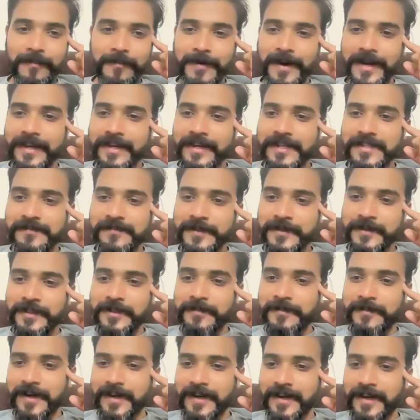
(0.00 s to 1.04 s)
Bhai, isme to
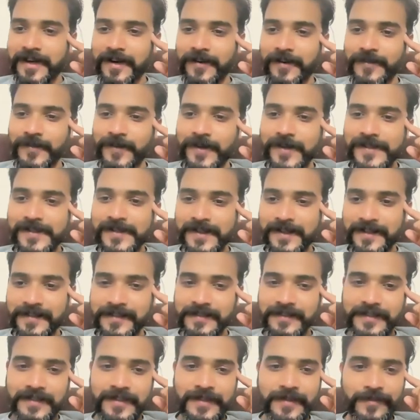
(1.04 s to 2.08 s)
dimag lagao thoda sa.
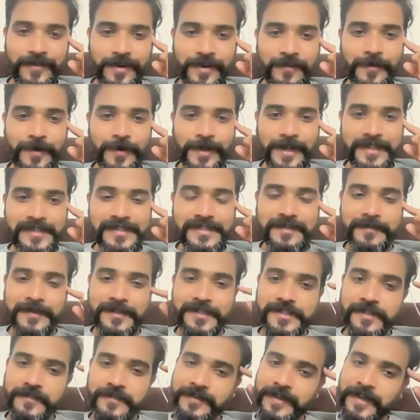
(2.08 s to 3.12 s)
I have to test a
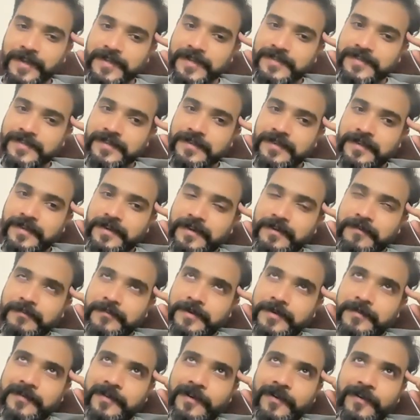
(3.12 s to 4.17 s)
bunch of things.
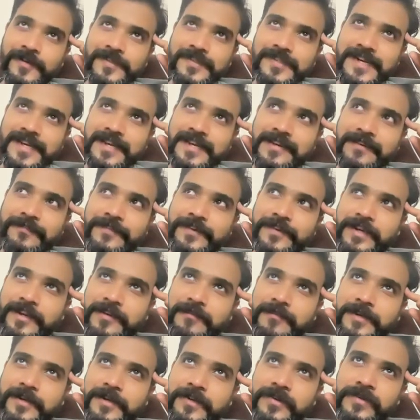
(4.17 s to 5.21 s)
Maybe launch like a free
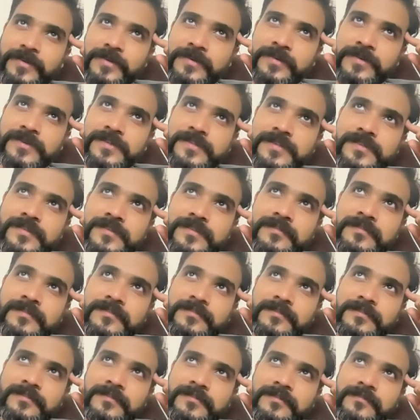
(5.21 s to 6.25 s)
email course
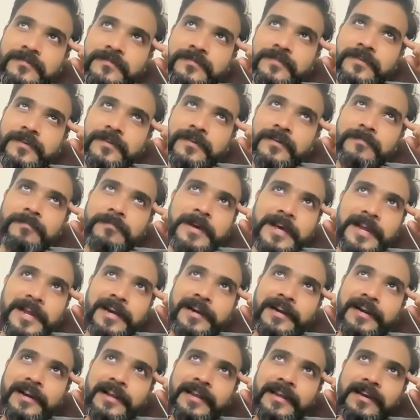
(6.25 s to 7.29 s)
for
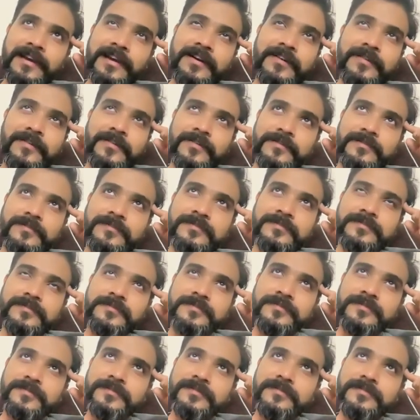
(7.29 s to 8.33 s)
parenting. I don't know.
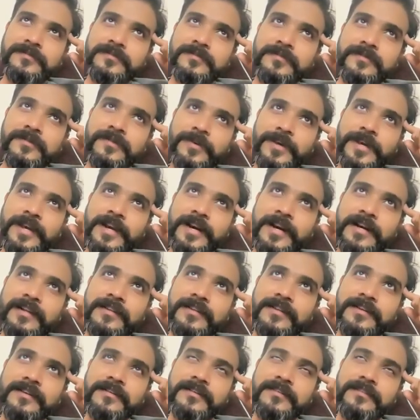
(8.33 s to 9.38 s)

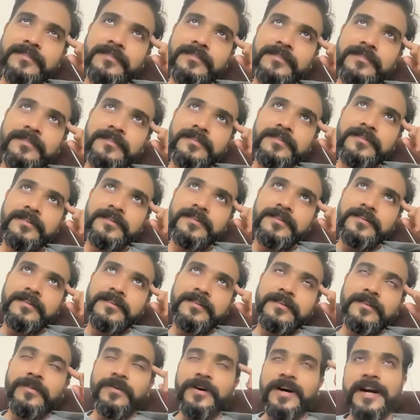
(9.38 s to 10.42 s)

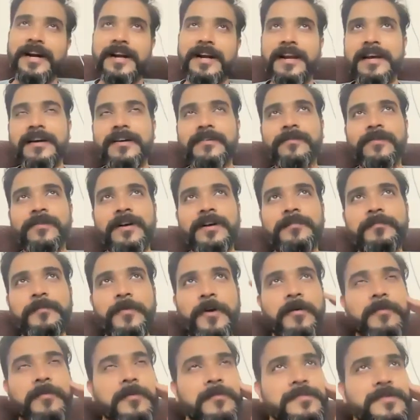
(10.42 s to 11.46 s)
Look at like what
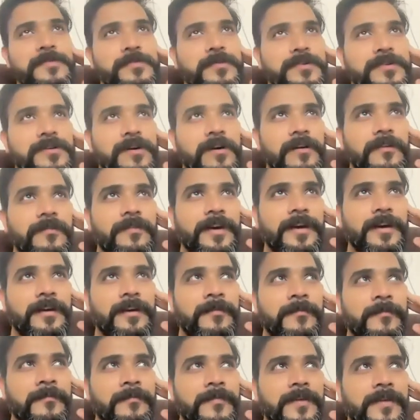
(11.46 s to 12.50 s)
problems you are solving
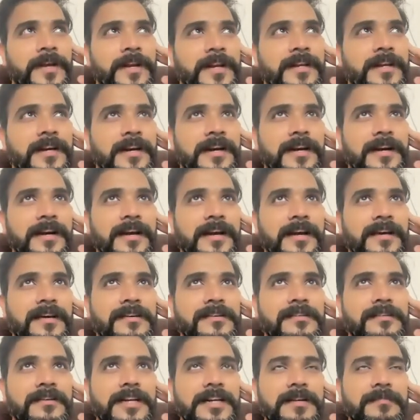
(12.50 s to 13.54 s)
and create like a
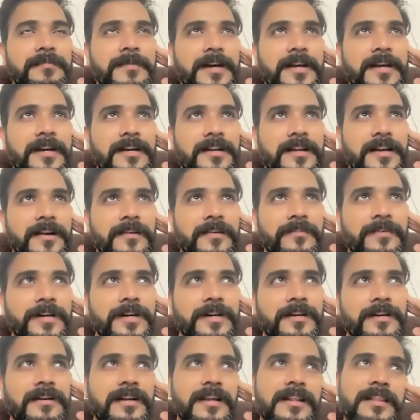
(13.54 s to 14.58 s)
lead magnet around
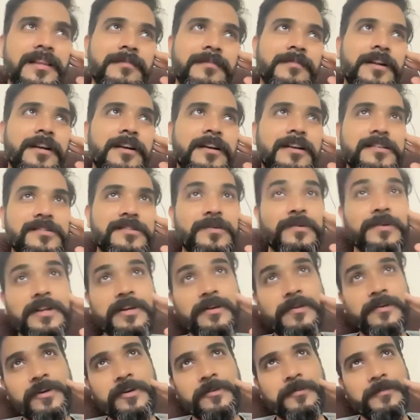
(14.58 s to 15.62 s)
it. Tell them that it is only
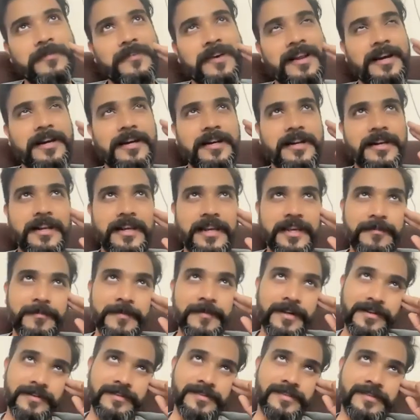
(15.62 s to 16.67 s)
going to be valid in
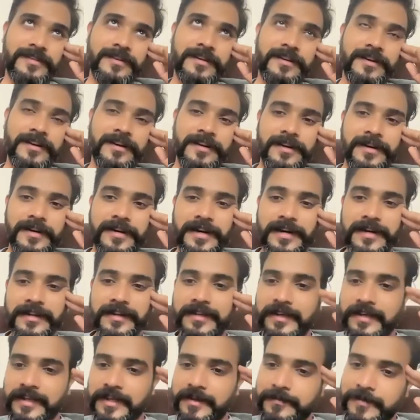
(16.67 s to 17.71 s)
emails, and
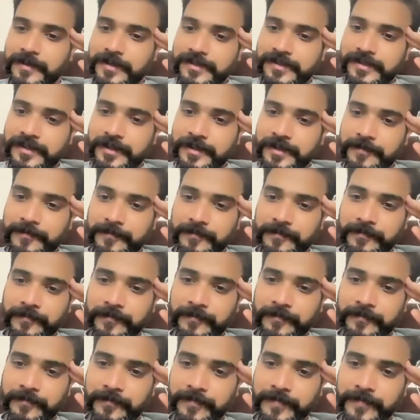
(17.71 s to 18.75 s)
then keep nurturing.
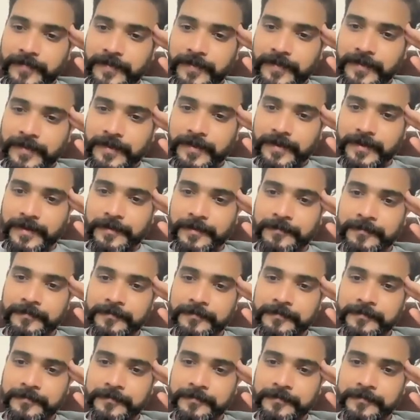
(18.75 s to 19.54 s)
Okay.